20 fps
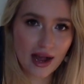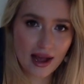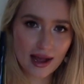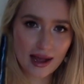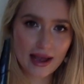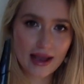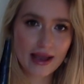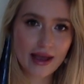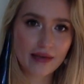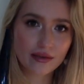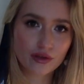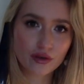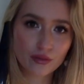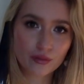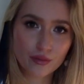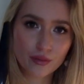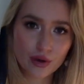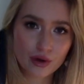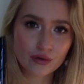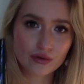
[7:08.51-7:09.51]
I get the
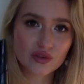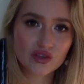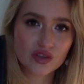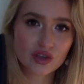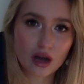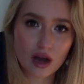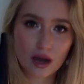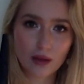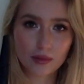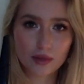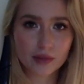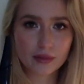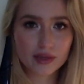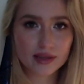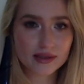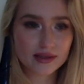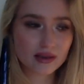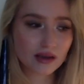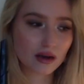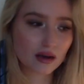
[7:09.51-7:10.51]
most
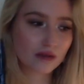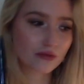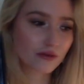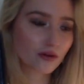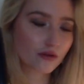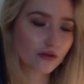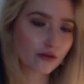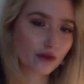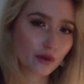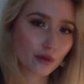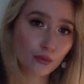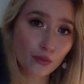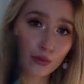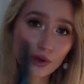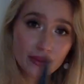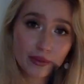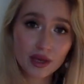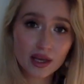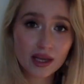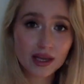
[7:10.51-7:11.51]
compliments off from
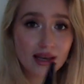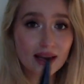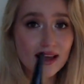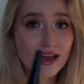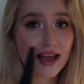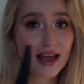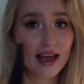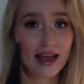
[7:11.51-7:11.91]
women